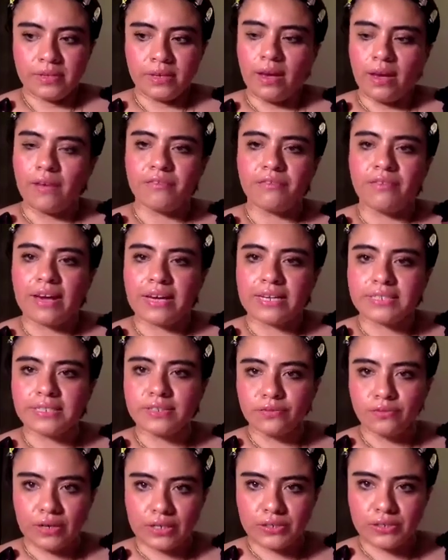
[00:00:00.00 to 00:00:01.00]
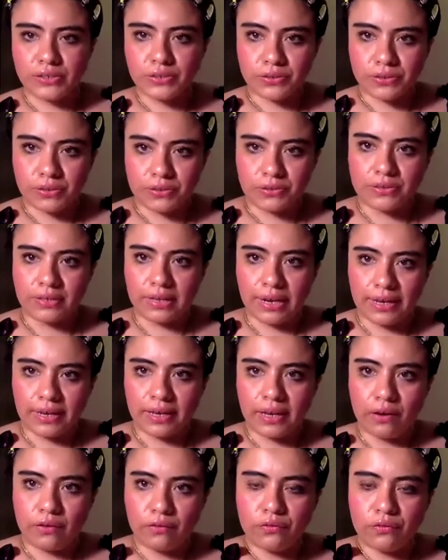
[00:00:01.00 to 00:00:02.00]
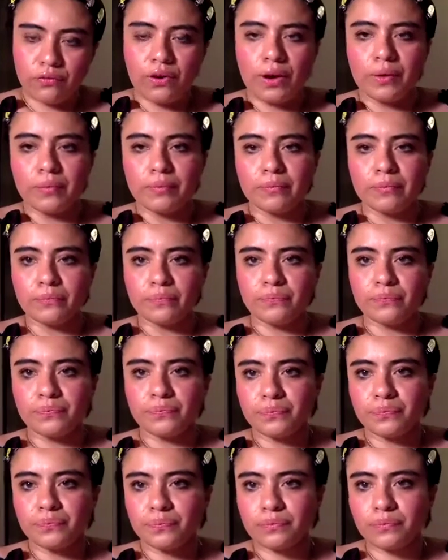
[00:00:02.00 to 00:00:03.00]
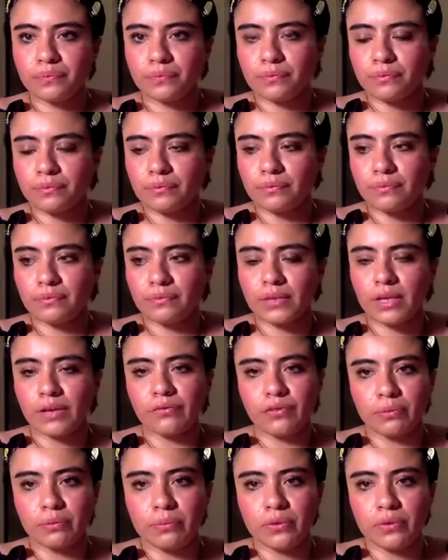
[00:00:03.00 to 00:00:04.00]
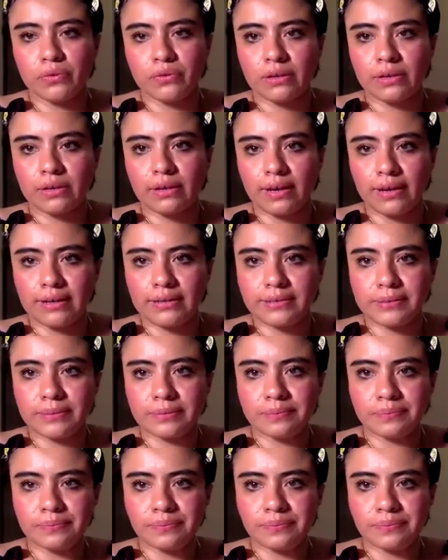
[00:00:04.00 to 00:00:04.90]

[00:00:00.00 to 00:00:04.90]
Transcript: affective registers that I get from music, I guess.